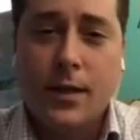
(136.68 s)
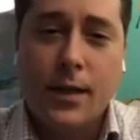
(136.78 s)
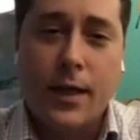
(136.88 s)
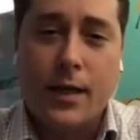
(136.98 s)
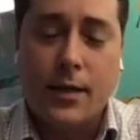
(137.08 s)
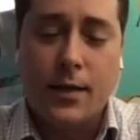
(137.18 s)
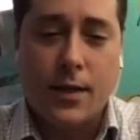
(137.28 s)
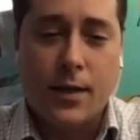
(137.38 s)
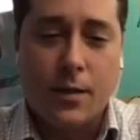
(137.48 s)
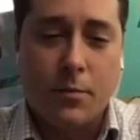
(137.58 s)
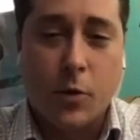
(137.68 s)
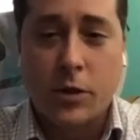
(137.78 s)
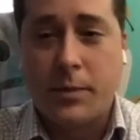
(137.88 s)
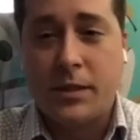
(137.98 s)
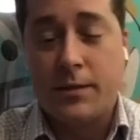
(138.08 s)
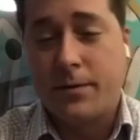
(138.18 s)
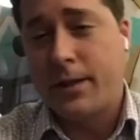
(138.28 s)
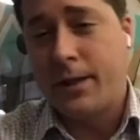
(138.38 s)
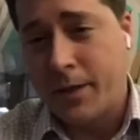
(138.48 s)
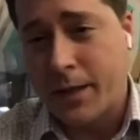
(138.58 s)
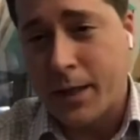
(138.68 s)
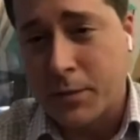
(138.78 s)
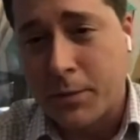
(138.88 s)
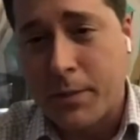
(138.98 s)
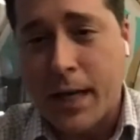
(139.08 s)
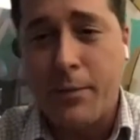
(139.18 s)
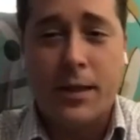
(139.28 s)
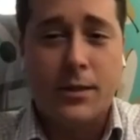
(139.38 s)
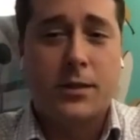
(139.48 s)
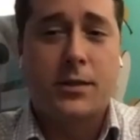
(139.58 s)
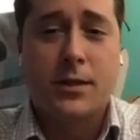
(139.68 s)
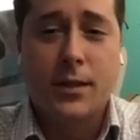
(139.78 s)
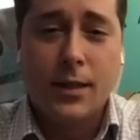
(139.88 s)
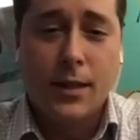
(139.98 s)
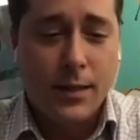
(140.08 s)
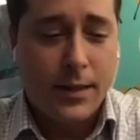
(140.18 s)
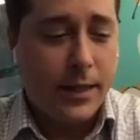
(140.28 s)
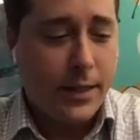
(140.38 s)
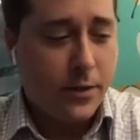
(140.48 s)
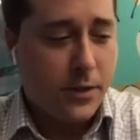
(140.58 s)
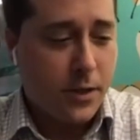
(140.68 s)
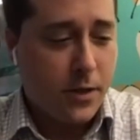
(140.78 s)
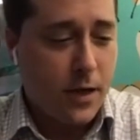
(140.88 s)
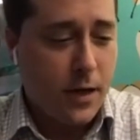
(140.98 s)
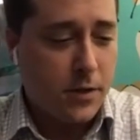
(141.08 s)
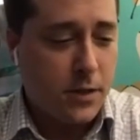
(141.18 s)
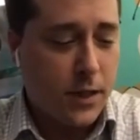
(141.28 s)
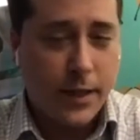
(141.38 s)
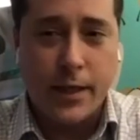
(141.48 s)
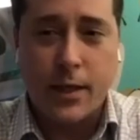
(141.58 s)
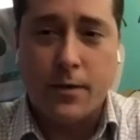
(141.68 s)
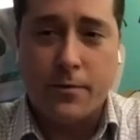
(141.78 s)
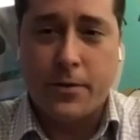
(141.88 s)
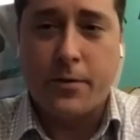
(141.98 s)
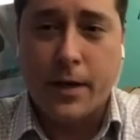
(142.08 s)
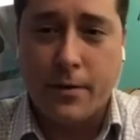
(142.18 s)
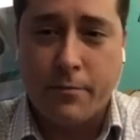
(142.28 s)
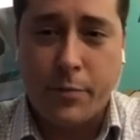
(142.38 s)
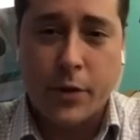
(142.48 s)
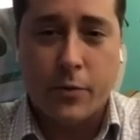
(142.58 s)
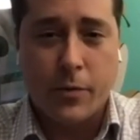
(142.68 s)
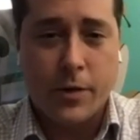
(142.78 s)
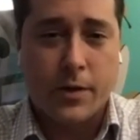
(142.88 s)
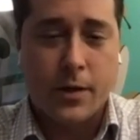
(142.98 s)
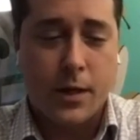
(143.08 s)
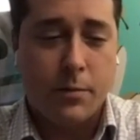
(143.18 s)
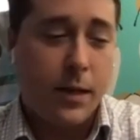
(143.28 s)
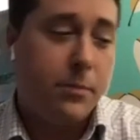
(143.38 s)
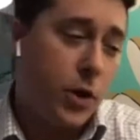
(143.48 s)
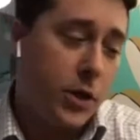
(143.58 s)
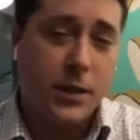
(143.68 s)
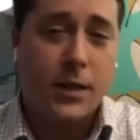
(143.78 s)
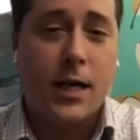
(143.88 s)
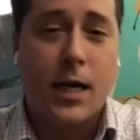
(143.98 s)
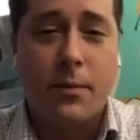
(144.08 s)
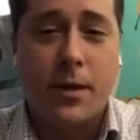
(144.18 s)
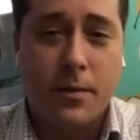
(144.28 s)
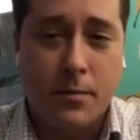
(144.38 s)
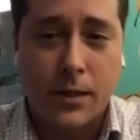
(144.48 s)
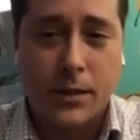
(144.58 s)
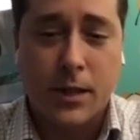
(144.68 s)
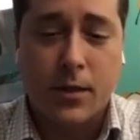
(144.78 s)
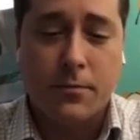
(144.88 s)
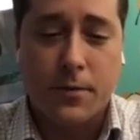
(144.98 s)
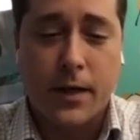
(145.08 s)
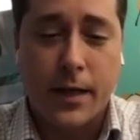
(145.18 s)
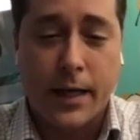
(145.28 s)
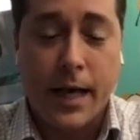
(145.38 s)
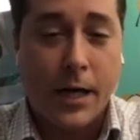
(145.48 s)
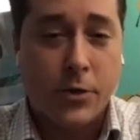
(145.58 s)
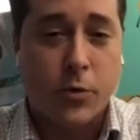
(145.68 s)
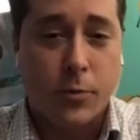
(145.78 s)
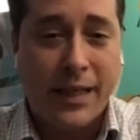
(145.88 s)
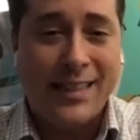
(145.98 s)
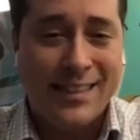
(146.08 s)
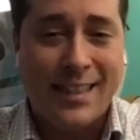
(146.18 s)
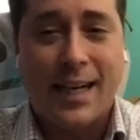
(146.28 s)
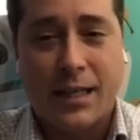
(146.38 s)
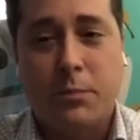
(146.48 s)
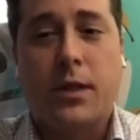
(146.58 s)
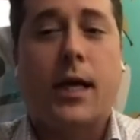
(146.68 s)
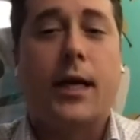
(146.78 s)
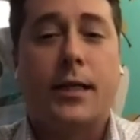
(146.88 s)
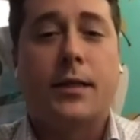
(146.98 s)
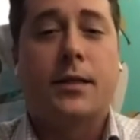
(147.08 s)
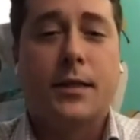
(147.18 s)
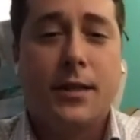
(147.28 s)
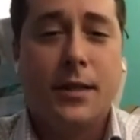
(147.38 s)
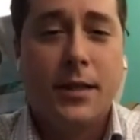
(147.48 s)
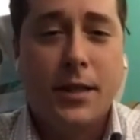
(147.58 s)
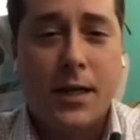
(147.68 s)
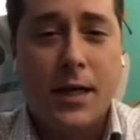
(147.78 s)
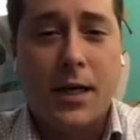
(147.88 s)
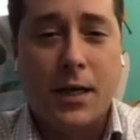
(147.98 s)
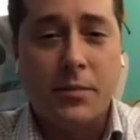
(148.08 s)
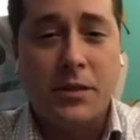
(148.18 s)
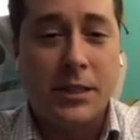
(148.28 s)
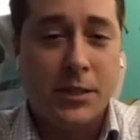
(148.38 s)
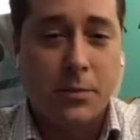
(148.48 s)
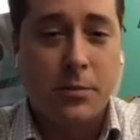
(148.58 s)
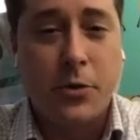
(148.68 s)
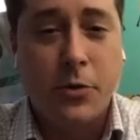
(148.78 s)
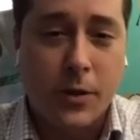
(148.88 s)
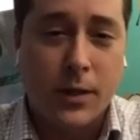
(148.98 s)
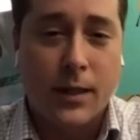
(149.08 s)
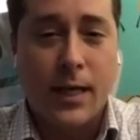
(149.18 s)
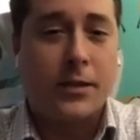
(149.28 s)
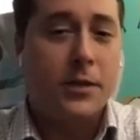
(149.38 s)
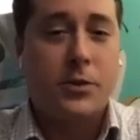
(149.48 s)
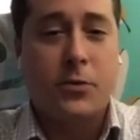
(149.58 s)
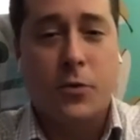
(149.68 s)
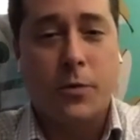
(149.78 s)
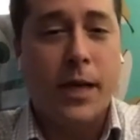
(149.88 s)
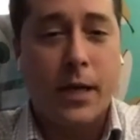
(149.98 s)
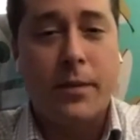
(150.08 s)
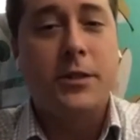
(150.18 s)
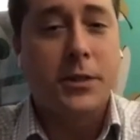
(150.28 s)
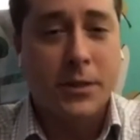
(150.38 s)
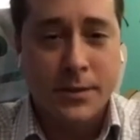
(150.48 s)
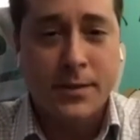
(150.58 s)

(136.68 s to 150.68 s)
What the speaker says: And more specifically, when it comes to payments, 10 years ago, I was lucky enough to have built with my boss at the time and myself an actual PCI compliant system to collect and store payments